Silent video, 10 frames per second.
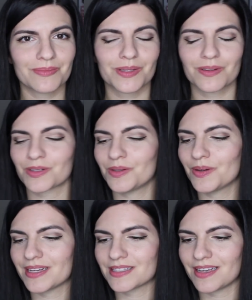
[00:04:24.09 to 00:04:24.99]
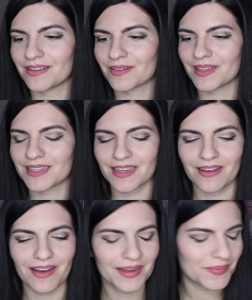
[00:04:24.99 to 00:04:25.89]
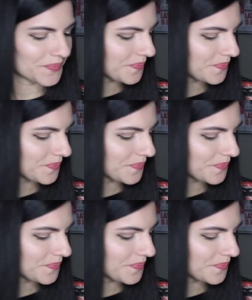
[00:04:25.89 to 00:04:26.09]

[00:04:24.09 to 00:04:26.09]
so I'll show you guys the other things I got.